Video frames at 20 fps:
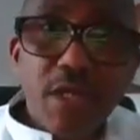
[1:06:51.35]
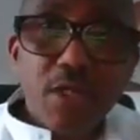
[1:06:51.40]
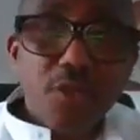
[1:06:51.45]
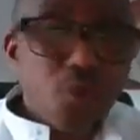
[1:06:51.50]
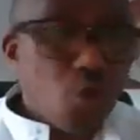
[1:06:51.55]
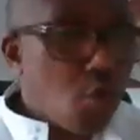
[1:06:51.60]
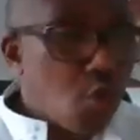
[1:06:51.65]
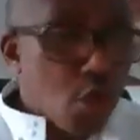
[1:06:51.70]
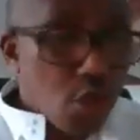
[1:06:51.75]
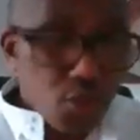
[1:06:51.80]

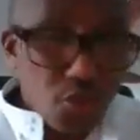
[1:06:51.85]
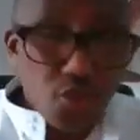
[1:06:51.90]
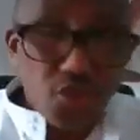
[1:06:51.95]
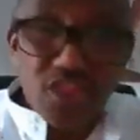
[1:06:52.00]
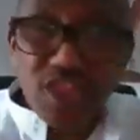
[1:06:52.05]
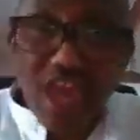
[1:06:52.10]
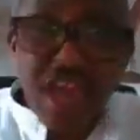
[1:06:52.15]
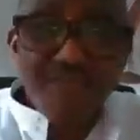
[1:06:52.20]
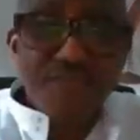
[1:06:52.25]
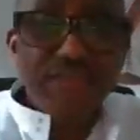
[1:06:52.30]
To
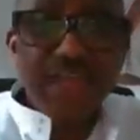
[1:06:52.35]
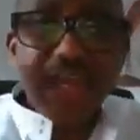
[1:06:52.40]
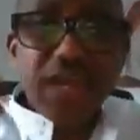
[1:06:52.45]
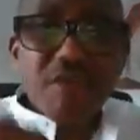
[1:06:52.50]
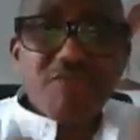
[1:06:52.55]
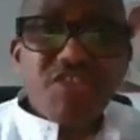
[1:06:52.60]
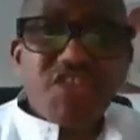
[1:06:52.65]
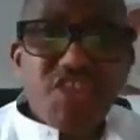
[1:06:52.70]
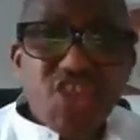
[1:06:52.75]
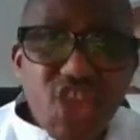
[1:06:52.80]
save their
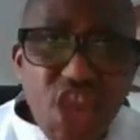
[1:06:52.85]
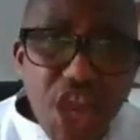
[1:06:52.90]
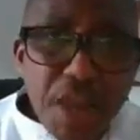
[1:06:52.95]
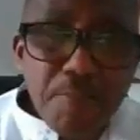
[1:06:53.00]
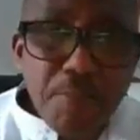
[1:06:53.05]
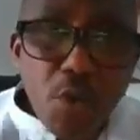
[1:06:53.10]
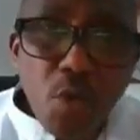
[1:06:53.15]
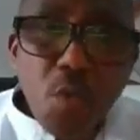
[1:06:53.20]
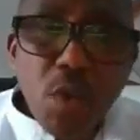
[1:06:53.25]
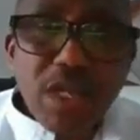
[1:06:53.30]

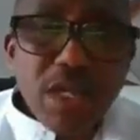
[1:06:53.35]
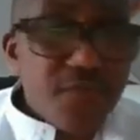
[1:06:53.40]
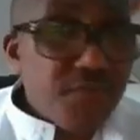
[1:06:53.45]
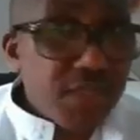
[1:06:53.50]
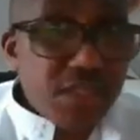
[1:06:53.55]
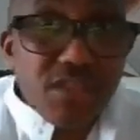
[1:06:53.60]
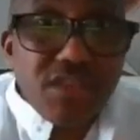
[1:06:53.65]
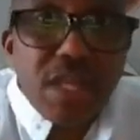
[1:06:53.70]
shame or whatever it is.